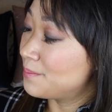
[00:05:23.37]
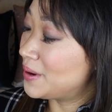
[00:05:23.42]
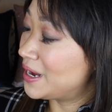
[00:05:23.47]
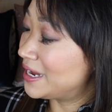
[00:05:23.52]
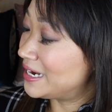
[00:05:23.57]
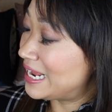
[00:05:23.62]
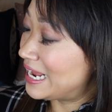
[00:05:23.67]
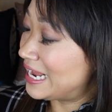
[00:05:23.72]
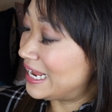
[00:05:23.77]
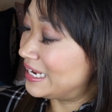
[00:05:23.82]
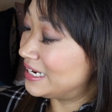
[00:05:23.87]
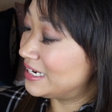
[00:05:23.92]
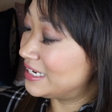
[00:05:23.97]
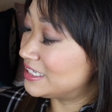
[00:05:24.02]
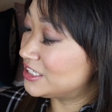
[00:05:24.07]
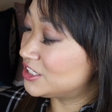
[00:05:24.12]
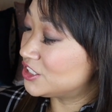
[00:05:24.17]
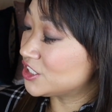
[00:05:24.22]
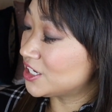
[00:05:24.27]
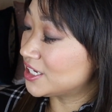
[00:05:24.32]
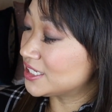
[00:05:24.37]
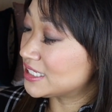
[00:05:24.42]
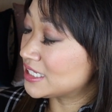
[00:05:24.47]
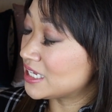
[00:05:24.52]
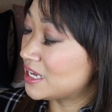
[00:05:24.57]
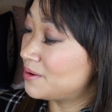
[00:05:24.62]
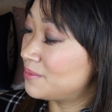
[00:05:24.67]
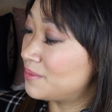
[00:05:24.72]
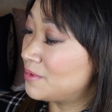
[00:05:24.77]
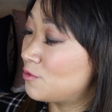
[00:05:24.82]
But it is
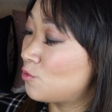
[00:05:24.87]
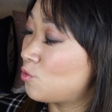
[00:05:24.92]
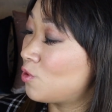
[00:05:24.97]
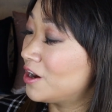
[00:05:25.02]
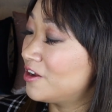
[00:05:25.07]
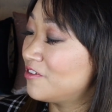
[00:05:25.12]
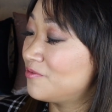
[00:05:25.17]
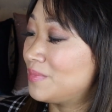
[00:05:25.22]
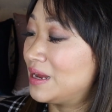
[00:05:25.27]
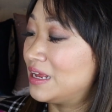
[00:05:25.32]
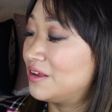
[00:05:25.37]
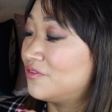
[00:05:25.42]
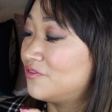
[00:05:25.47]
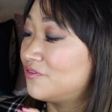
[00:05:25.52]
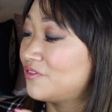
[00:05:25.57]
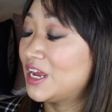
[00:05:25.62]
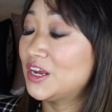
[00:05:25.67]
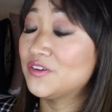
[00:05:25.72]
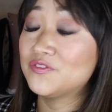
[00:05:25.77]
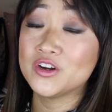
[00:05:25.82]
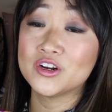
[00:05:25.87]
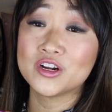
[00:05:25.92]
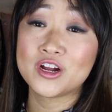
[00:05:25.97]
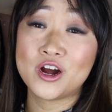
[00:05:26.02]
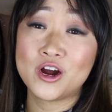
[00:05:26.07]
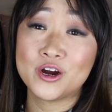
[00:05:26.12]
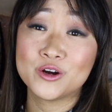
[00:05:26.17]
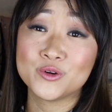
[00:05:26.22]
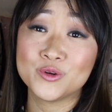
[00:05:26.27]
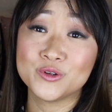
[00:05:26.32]
just one of my favorite
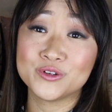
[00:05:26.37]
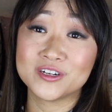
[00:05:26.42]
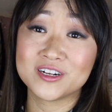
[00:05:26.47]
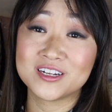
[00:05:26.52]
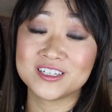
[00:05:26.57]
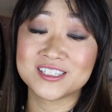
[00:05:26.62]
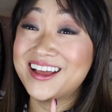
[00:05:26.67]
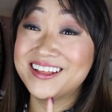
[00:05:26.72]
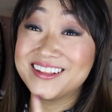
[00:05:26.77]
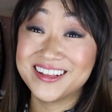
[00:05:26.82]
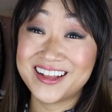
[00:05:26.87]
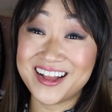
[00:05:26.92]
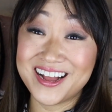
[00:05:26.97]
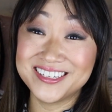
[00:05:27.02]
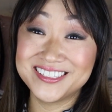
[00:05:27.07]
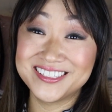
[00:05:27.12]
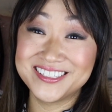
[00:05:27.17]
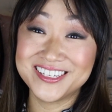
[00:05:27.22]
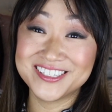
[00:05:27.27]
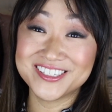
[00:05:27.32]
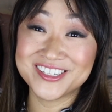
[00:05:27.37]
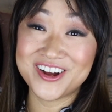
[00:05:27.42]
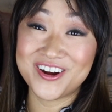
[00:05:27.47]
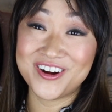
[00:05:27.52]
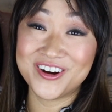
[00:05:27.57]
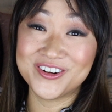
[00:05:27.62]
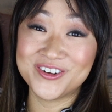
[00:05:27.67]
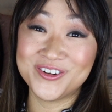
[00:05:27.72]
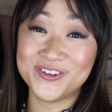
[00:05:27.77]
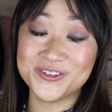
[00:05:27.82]
card holders. And guys, this
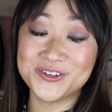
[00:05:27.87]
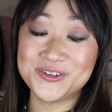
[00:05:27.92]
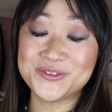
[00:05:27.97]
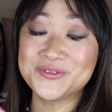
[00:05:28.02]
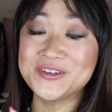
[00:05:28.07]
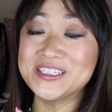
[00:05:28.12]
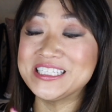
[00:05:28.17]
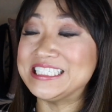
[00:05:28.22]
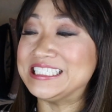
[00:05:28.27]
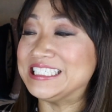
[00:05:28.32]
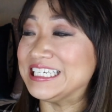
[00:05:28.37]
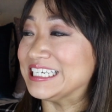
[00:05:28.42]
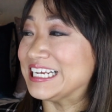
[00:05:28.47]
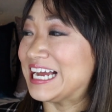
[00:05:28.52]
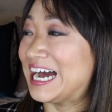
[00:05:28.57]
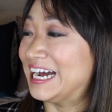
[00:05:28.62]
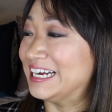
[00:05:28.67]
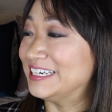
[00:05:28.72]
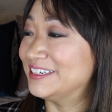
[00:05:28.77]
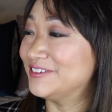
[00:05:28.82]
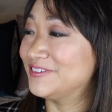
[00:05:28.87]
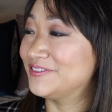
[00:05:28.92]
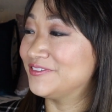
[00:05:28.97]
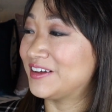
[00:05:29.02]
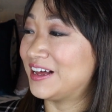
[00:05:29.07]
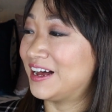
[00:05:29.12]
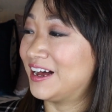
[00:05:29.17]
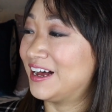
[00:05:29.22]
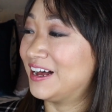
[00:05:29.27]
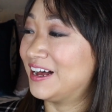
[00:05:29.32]
card holder really did kind
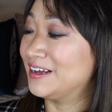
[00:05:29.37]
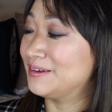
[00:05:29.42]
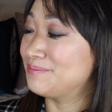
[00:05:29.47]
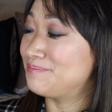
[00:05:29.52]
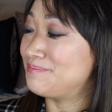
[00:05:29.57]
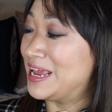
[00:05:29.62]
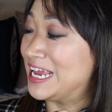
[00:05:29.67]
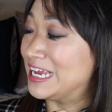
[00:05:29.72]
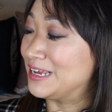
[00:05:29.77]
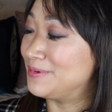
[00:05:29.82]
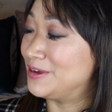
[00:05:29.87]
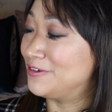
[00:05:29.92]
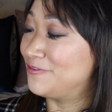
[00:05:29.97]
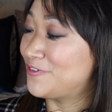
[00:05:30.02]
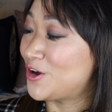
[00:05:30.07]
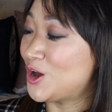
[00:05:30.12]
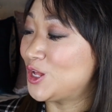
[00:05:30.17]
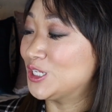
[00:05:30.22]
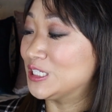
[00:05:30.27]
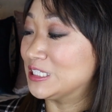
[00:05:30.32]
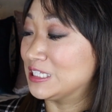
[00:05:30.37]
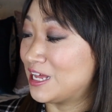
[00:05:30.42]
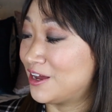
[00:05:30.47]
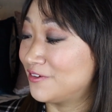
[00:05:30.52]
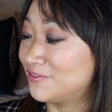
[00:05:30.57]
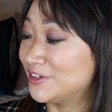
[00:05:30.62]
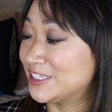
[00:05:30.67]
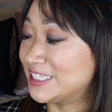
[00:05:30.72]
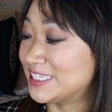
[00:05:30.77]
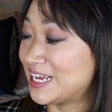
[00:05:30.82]
of make me fall in
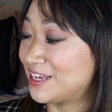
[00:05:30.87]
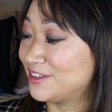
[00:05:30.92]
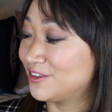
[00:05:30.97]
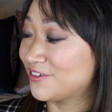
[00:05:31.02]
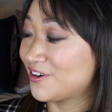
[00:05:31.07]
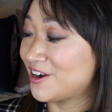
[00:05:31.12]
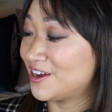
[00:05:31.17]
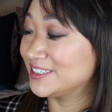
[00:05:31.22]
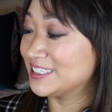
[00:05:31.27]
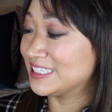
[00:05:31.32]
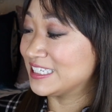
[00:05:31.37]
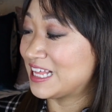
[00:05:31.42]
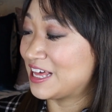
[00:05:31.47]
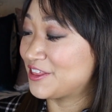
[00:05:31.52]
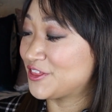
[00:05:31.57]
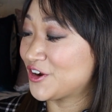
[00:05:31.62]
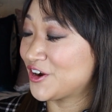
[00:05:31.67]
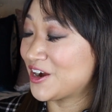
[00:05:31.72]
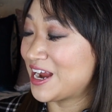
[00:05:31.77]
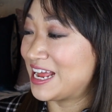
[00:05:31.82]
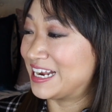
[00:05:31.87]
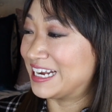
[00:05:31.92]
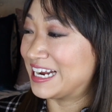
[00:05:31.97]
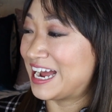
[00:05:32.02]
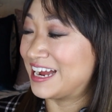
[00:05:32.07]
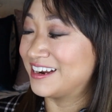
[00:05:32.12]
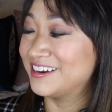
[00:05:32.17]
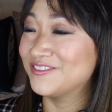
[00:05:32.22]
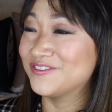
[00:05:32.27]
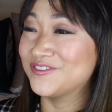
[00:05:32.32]
love with Saint Laurent's leather and
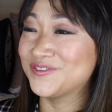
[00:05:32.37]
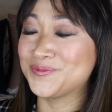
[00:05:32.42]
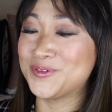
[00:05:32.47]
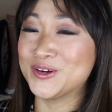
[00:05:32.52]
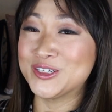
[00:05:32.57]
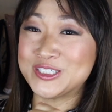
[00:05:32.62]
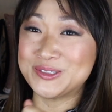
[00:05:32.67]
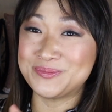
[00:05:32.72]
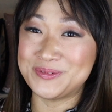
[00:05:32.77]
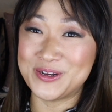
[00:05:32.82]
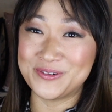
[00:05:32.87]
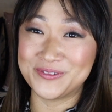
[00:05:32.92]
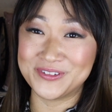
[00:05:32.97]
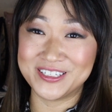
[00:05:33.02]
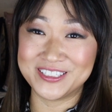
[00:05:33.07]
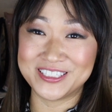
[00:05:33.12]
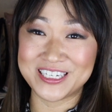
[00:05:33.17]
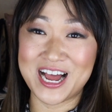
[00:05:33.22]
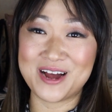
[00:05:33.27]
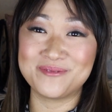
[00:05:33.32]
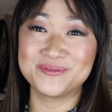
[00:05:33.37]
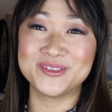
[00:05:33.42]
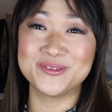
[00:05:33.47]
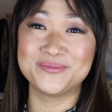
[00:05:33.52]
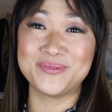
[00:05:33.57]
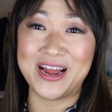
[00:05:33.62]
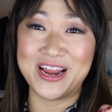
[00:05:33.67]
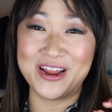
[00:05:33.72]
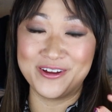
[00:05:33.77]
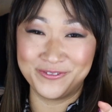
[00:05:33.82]
kind of pushed me over the top
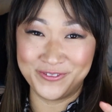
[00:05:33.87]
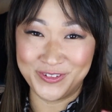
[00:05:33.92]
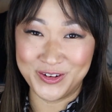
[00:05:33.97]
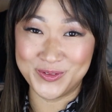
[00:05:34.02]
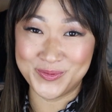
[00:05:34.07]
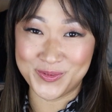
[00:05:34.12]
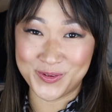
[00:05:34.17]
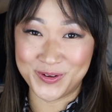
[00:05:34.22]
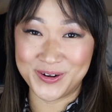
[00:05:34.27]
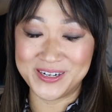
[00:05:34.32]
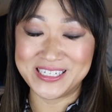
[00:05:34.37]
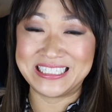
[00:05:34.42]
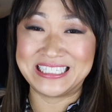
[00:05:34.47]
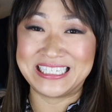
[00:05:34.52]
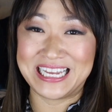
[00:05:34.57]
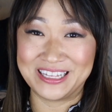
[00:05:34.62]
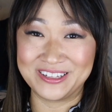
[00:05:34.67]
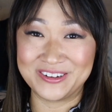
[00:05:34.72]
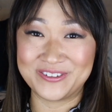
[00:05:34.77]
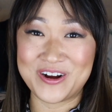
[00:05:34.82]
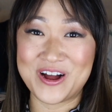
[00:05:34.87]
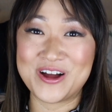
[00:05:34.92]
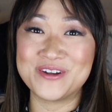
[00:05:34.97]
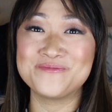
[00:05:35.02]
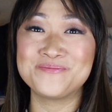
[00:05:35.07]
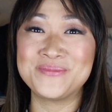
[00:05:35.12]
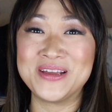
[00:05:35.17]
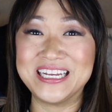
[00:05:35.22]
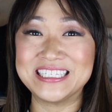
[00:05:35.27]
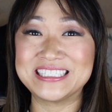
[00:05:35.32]
to buy a few more Saint
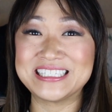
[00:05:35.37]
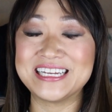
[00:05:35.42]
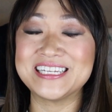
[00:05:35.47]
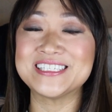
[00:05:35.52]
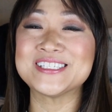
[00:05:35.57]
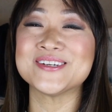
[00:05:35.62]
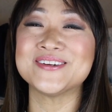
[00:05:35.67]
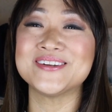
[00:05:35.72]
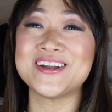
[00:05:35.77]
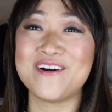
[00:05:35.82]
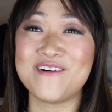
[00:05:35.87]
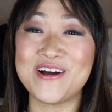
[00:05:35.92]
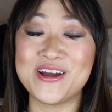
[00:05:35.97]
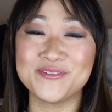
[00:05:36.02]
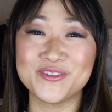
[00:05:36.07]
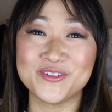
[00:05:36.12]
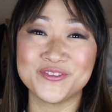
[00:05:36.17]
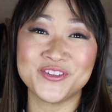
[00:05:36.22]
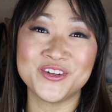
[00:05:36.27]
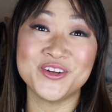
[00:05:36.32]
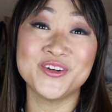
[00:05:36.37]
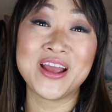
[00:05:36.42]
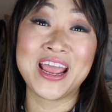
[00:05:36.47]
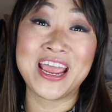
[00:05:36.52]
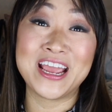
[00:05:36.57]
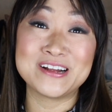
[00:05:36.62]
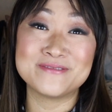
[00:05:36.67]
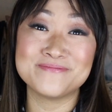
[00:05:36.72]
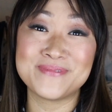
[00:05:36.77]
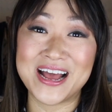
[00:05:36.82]
Laurent pieces. So now I have a few
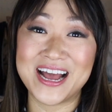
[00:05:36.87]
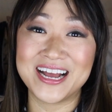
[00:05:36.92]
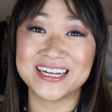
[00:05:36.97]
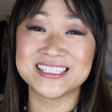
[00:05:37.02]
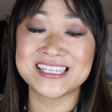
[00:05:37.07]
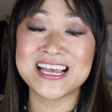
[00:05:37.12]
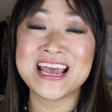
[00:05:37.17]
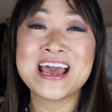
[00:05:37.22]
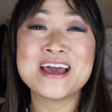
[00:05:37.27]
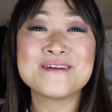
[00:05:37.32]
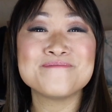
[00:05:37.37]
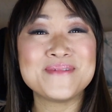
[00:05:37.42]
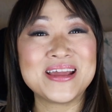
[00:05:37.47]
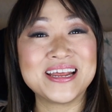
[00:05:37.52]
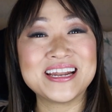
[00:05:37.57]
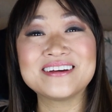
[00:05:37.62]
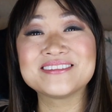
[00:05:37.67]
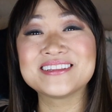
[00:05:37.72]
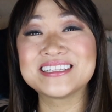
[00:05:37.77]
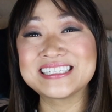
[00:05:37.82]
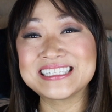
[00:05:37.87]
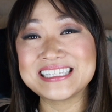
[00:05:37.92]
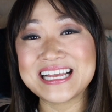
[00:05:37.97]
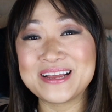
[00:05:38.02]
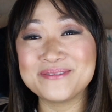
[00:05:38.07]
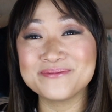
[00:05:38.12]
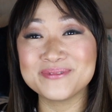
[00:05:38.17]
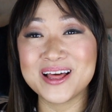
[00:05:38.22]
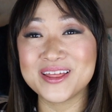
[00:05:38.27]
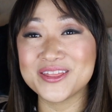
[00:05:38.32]
handbags made out of the
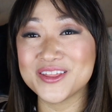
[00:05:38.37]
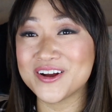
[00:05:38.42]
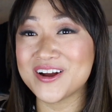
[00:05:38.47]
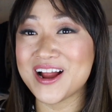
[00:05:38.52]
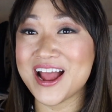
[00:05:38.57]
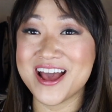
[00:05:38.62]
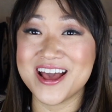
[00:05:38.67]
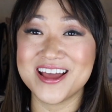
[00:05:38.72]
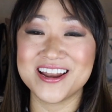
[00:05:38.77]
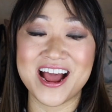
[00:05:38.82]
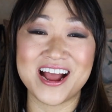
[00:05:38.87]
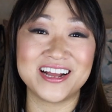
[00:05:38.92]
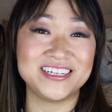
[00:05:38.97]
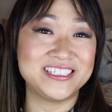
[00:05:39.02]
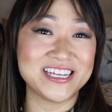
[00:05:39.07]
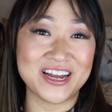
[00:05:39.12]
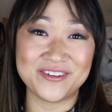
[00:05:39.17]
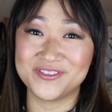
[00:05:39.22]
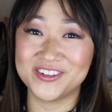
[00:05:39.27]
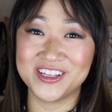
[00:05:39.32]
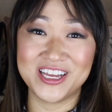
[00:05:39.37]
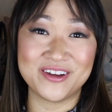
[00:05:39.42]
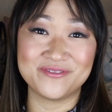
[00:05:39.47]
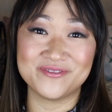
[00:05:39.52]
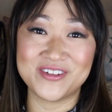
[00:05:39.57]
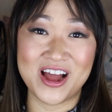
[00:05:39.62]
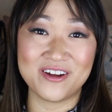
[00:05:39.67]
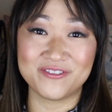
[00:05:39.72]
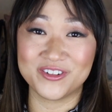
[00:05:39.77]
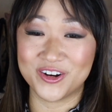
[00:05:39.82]
same leather, and I definitely
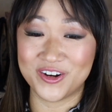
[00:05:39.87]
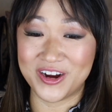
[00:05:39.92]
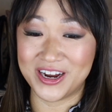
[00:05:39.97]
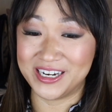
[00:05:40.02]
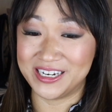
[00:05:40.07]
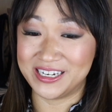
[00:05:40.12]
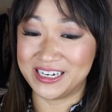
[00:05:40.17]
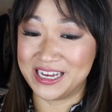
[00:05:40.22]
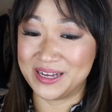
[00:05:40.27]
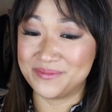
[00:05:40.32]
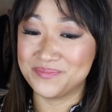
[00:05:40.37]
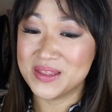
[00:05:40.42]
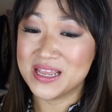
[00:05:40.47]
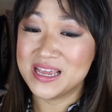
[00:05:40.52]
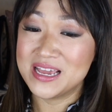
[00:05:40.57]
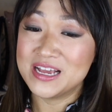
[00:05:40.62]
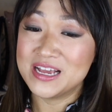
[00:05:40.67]
have not regretted it.